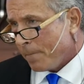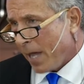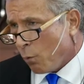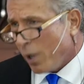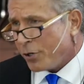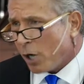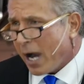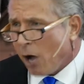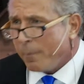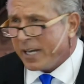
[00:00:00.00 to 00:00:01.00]
I wonder
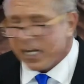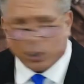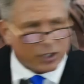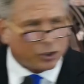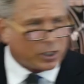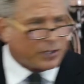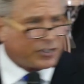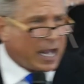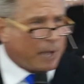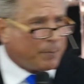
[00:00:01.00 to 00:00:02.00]
how many Christians
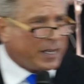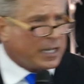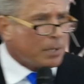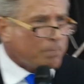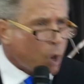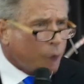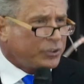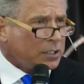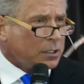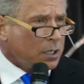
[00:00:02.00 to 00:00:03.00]
that have been in the
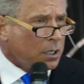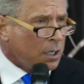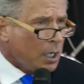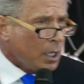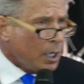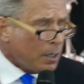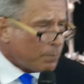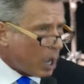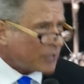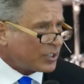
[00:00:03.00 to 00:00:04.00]
molten
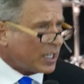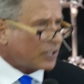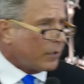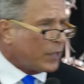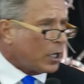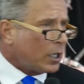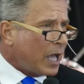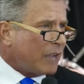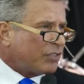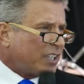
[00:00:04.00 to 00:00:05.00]
process of their
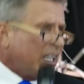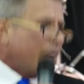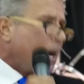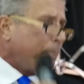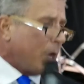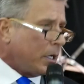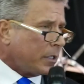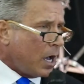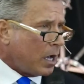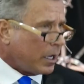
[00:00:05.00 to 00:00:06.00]
lives give up on
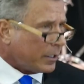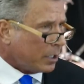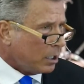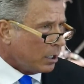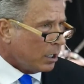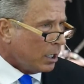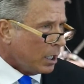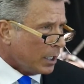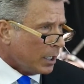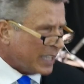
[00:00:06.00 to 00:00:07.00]
God.
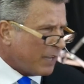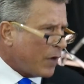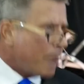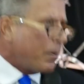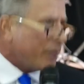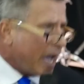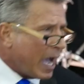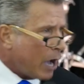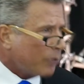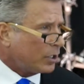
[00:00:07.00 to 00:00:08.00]
Give up on the
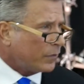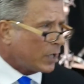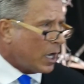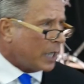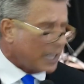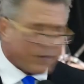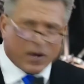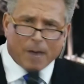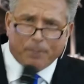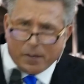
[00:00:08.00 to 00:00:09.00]
house of God. Give
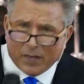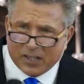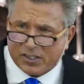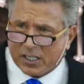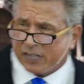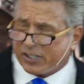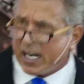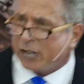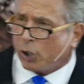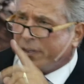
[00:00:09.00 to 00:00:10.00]
up on this and this. And
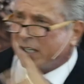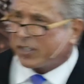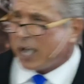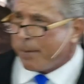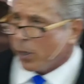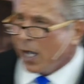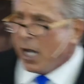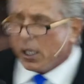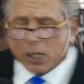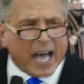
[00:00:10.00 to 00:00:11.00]
I told this couple,
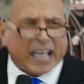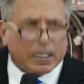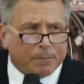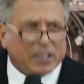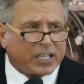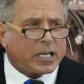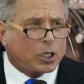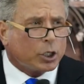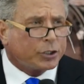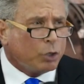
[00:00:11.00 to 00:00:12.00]
look, I can be
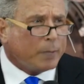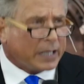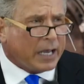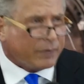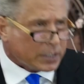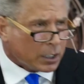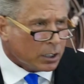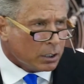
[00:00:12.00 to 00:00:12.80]
cynical too, beloved.